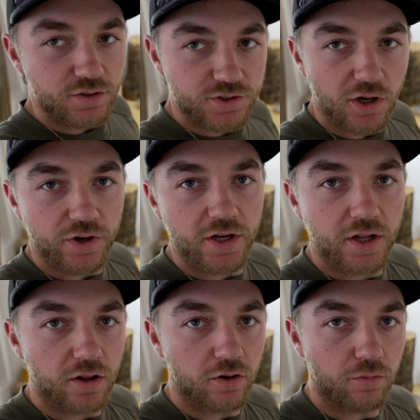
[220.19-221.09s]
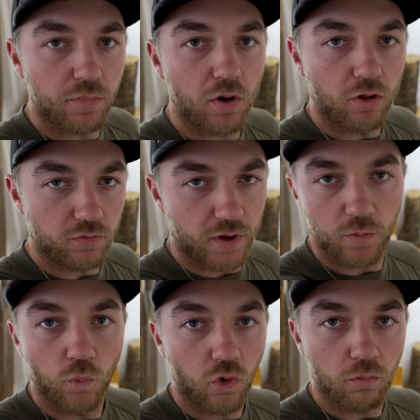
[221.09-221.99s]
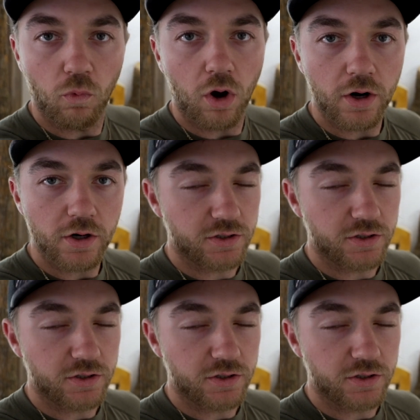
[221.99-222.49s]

soaking in a little bowl of like warm water.